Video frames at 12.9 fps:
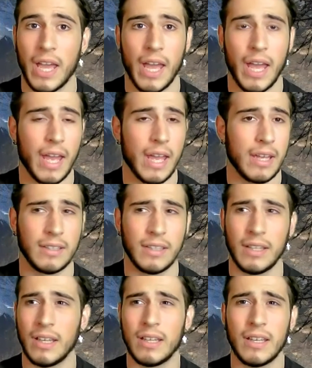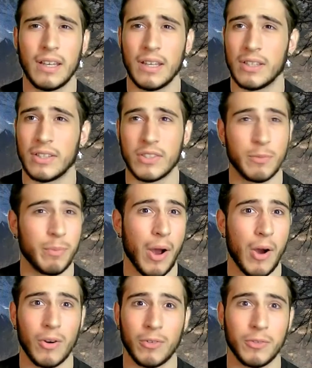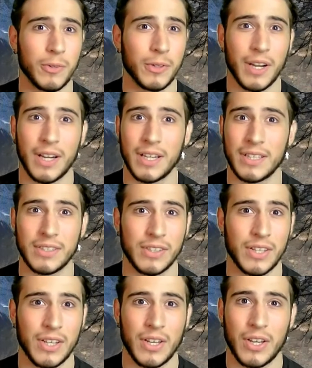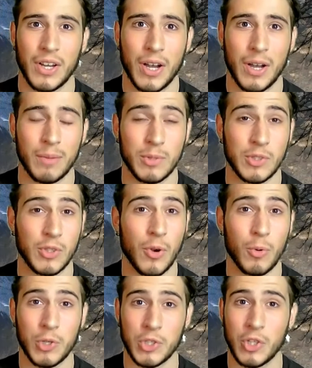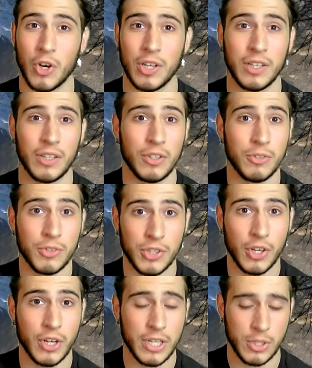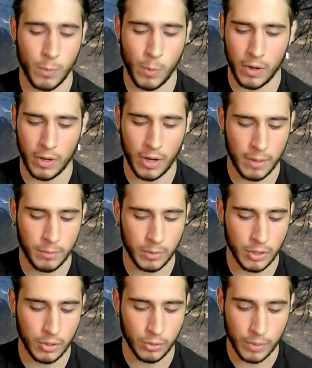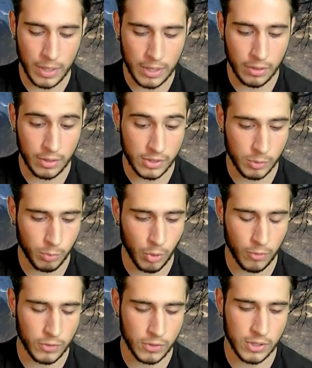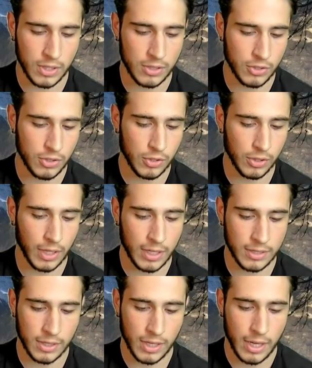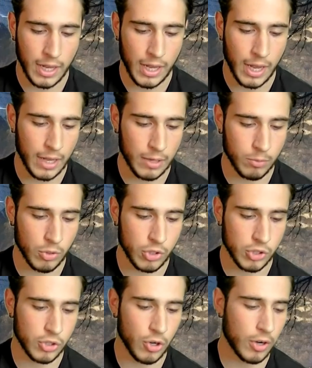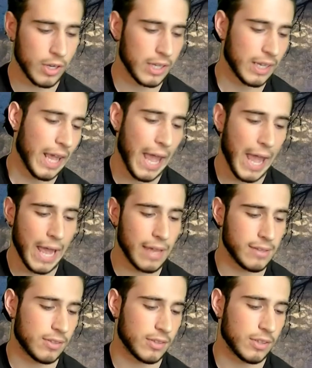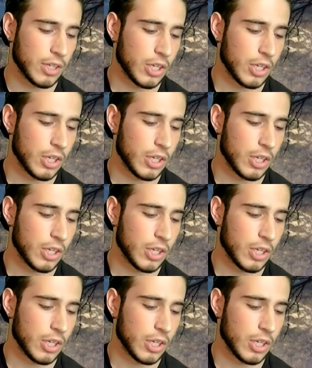and it is powerful, guys. So we're starting a new series where I'm gonna read these prophecies to you guys, and we're starting at